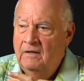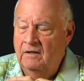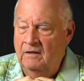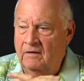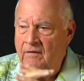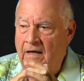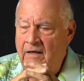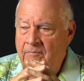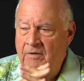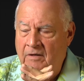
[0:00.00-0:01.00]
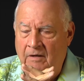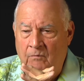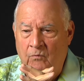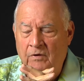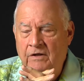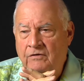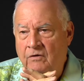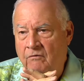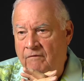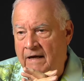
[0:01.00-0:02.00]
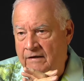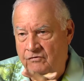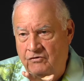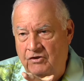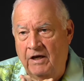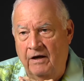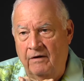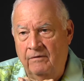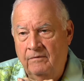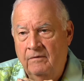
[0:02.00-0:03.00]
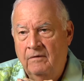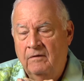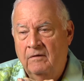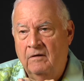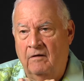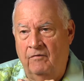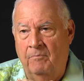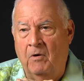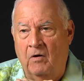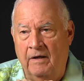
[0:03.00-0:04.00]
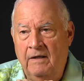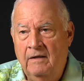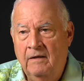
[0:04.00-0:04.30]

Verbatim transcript: Uh, I had been a regional vice chair of the party.